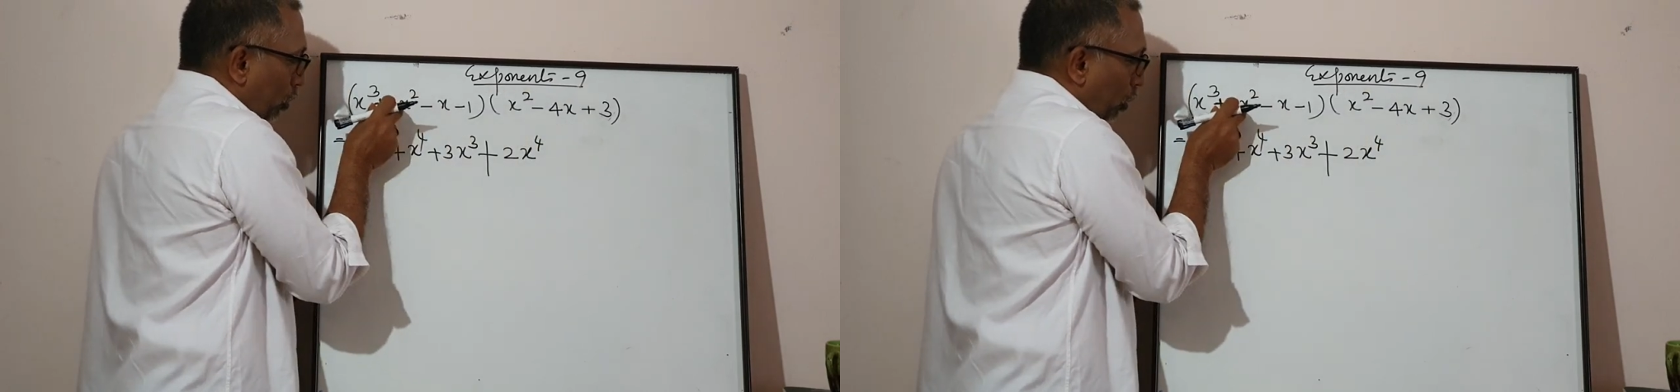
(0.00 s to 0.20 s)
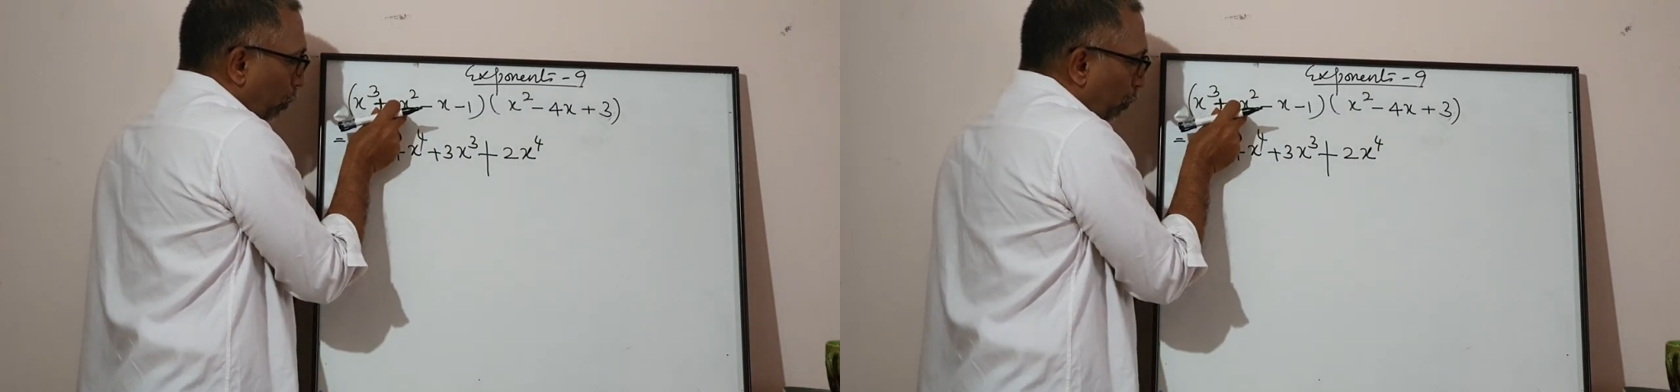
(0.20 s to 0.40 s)

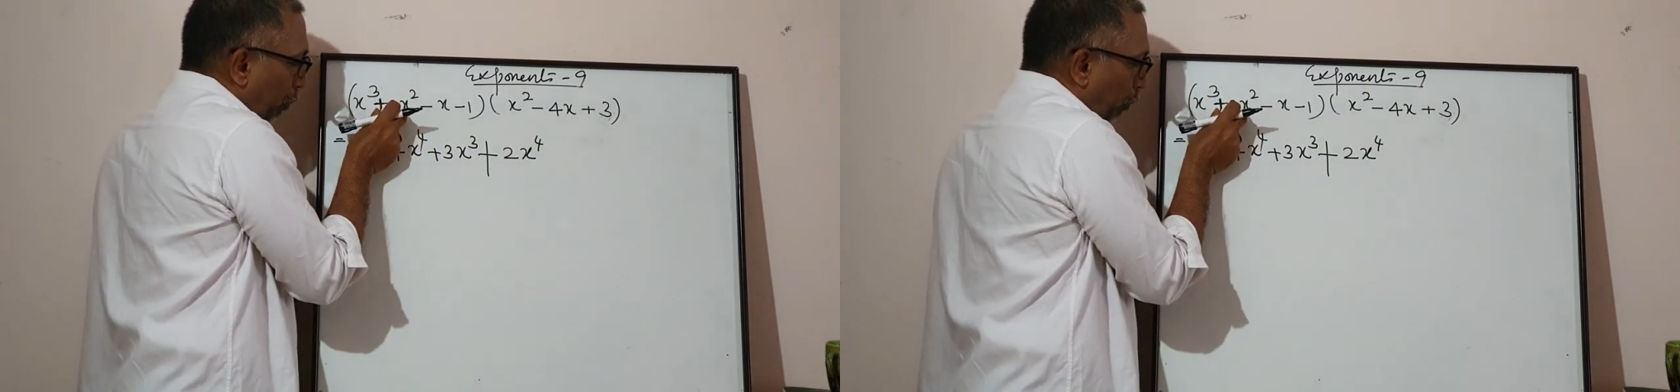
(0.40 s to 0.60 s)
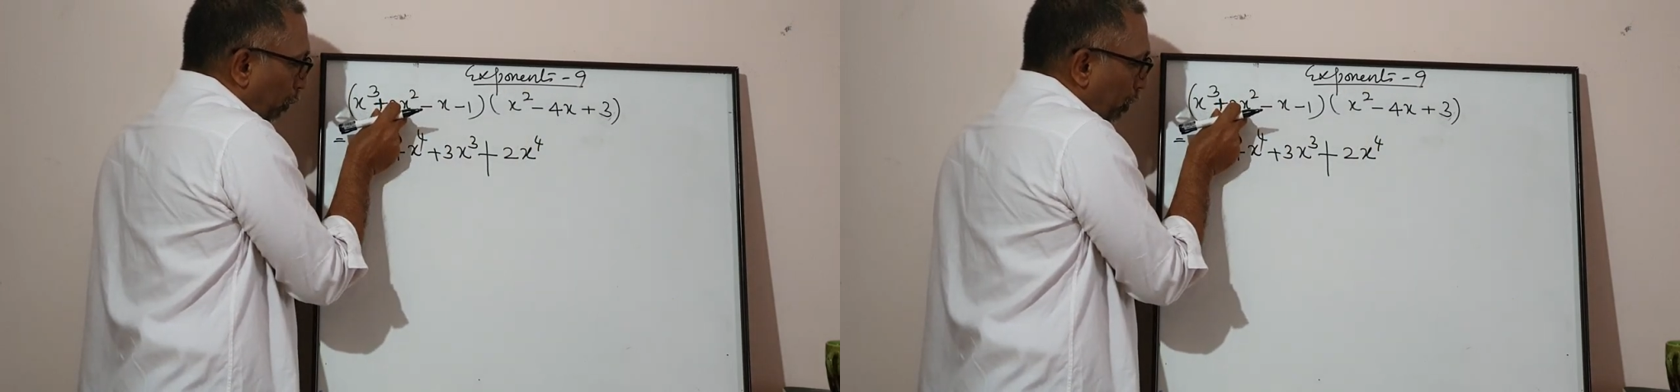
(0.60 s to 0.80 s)
So
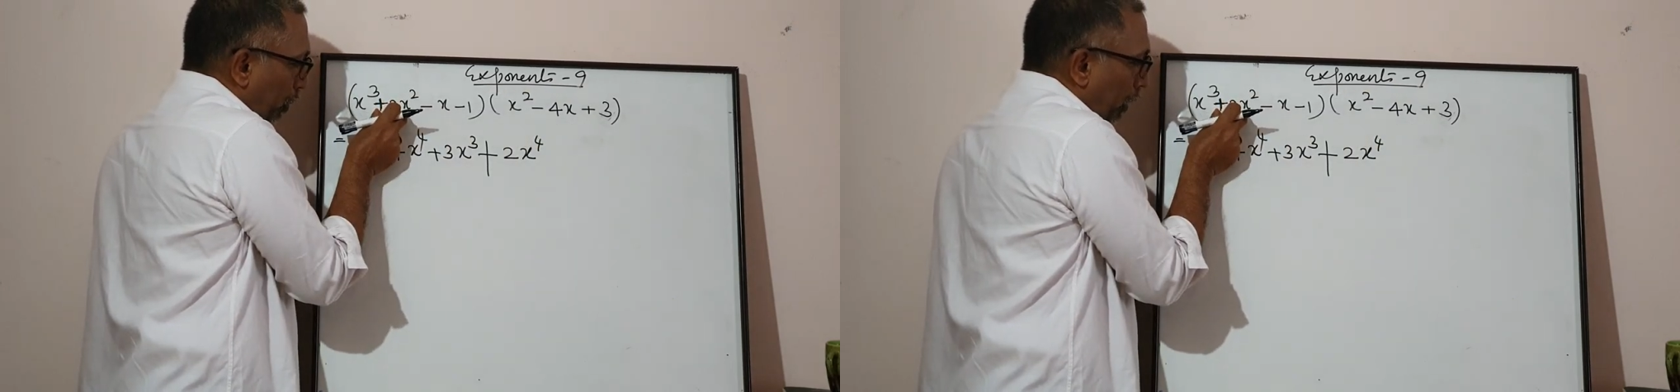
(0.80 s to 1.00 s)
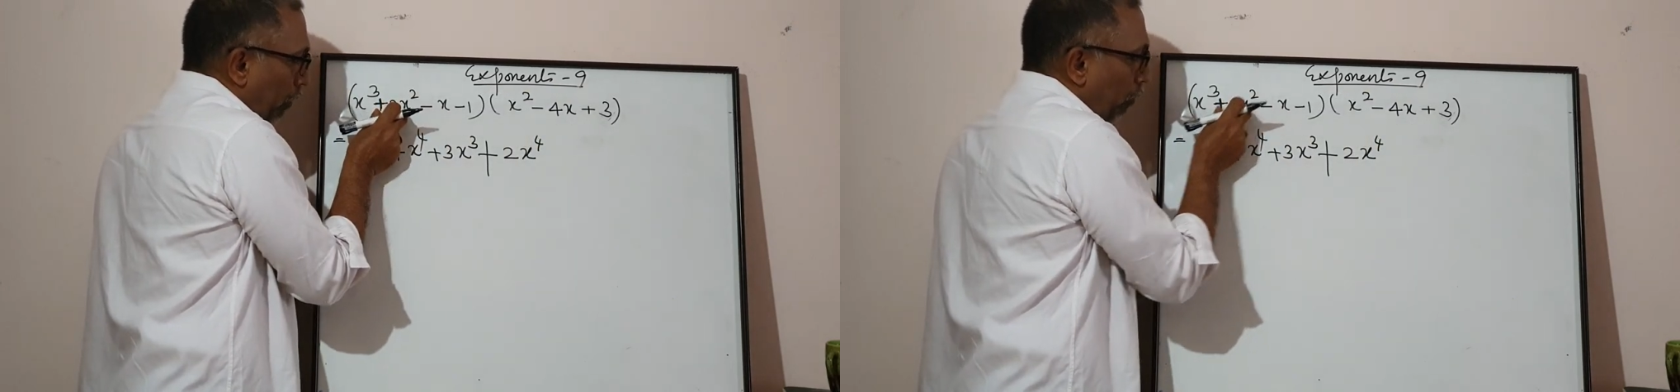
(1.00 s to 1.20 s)

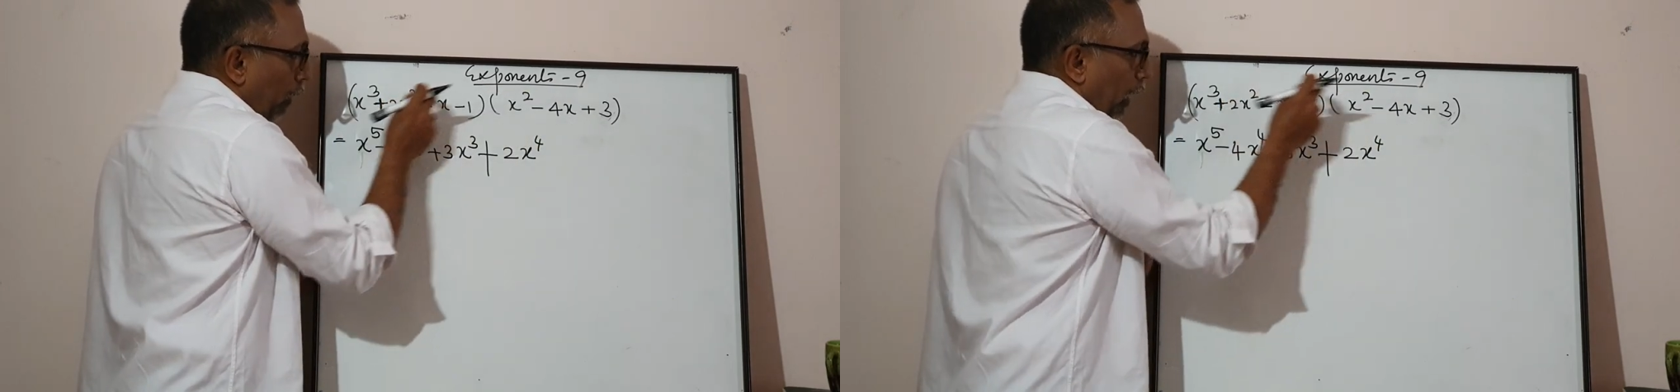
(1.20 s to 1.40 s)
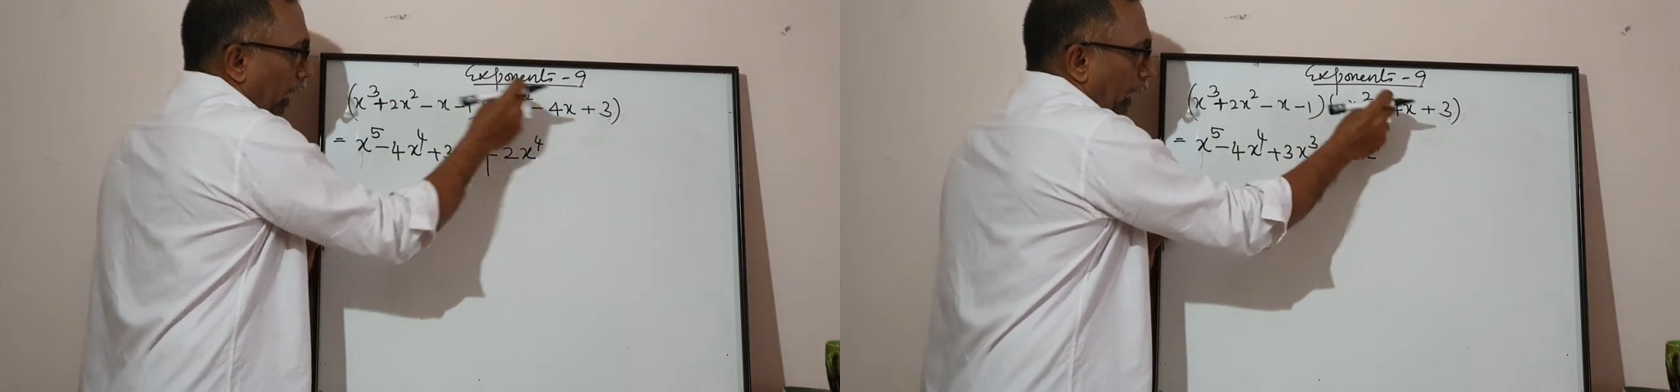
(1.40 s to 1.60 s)
positive
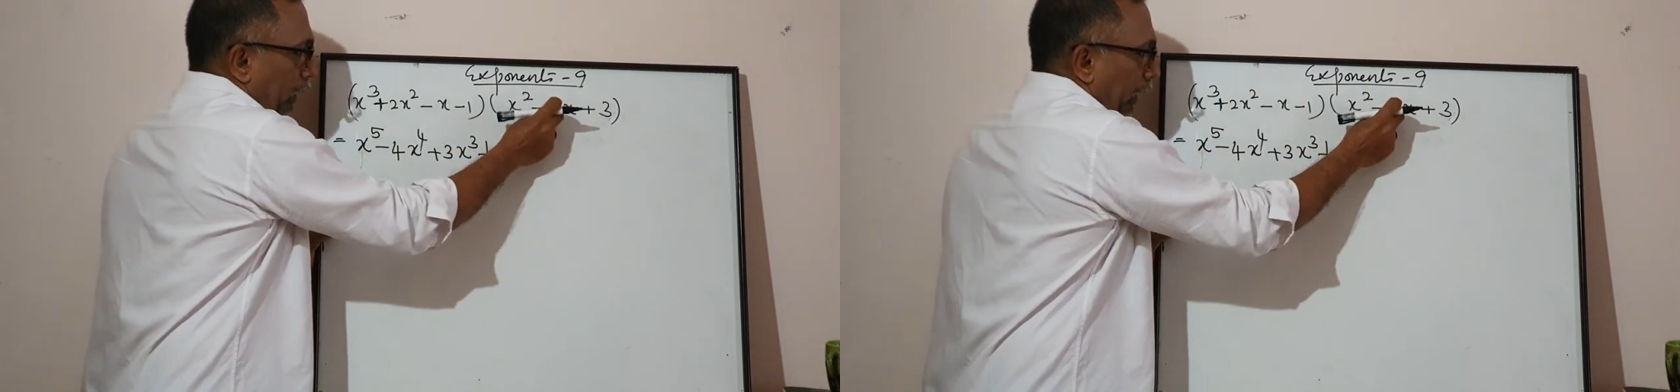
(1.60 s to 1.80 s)
and